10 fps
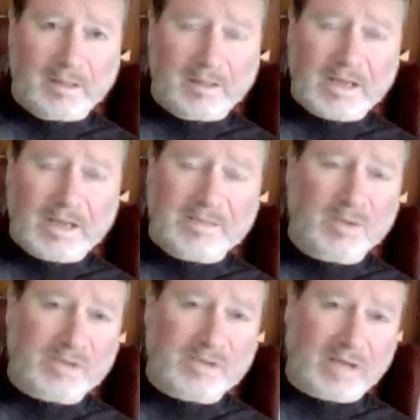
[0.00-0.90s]
The next
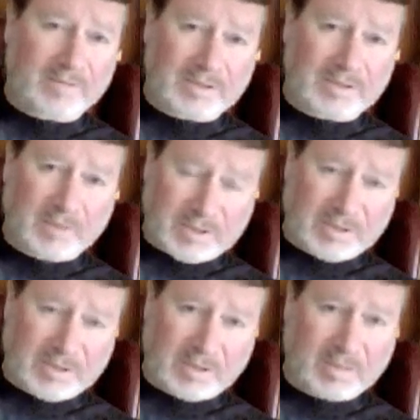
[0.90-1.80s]
most obvious
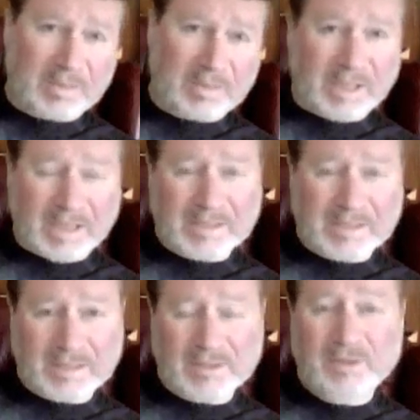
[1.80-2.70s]
question that people
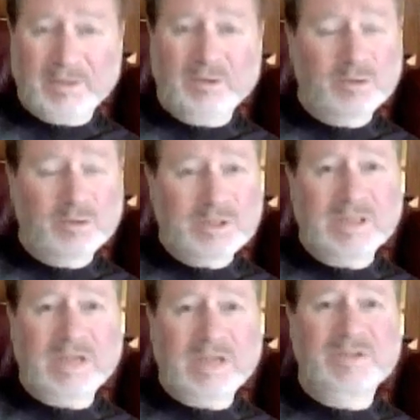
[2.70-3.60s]
ask is, whose
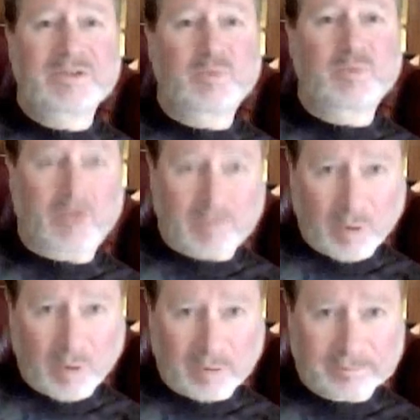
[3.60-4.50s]
collection is worth
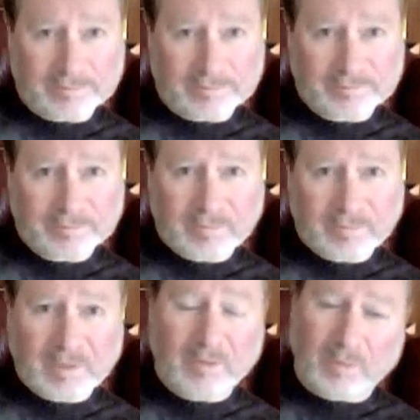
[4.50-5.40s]
more?
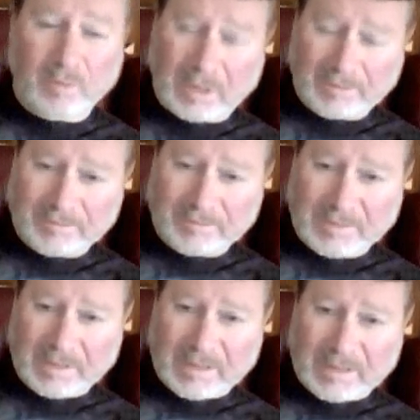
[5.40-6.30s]
Well,
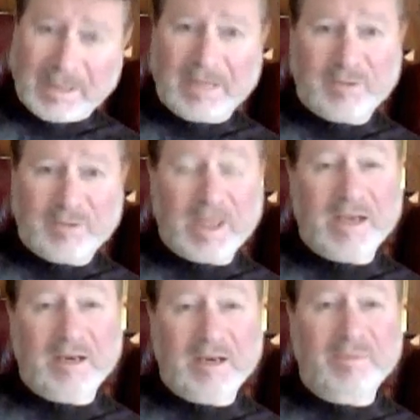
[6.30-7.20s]
if you
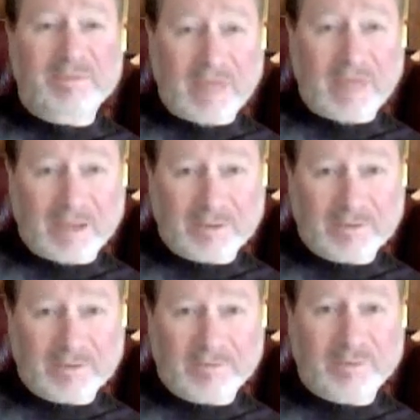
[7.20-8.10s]
added up the
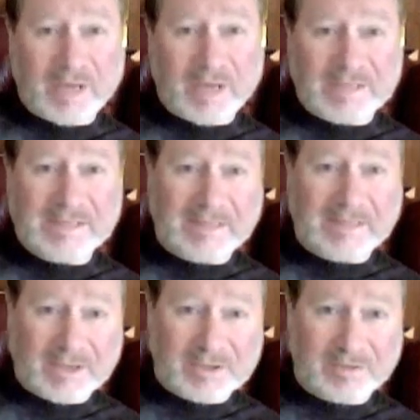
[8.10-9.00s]
value of Brad's
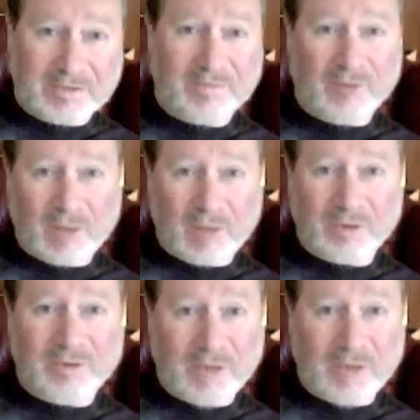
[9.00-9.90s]
collection of
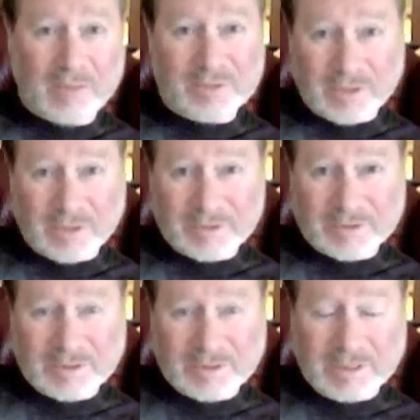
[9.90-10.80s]
Robert Graham
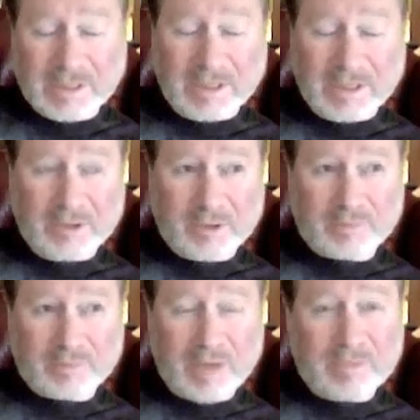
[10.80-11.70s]
shirts, you
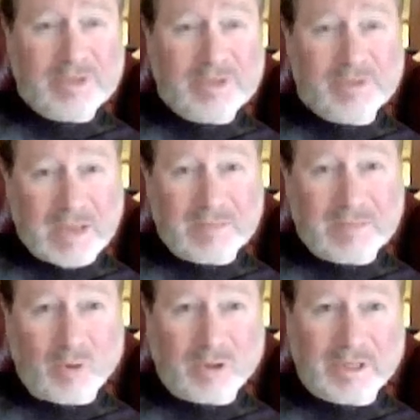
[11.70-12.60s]
could probably trade
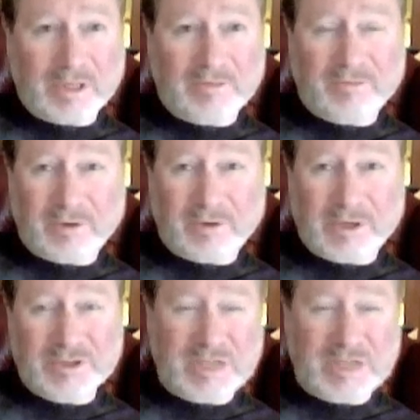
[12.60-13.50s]
them all in for
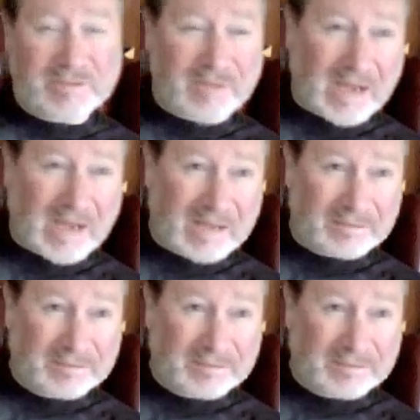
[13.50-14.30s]
a G5.